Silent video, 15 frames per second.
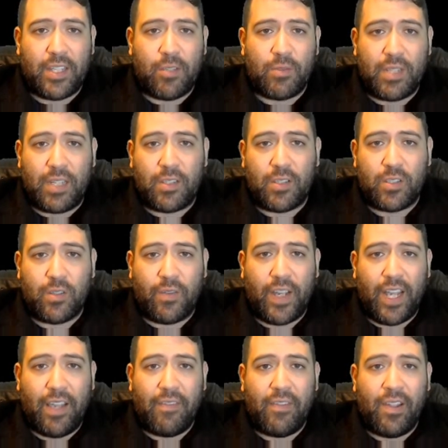use that to
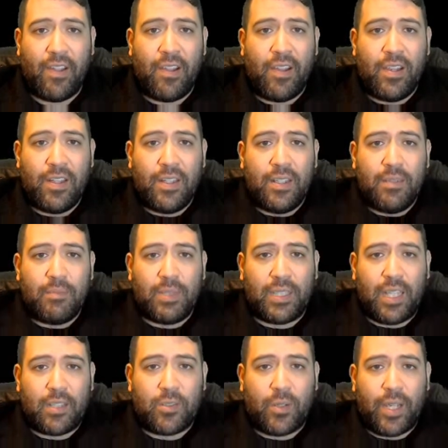survive, but
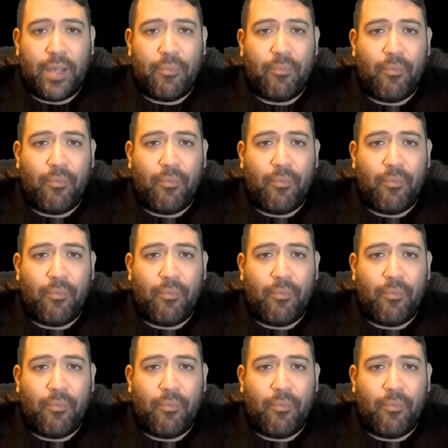that's okay.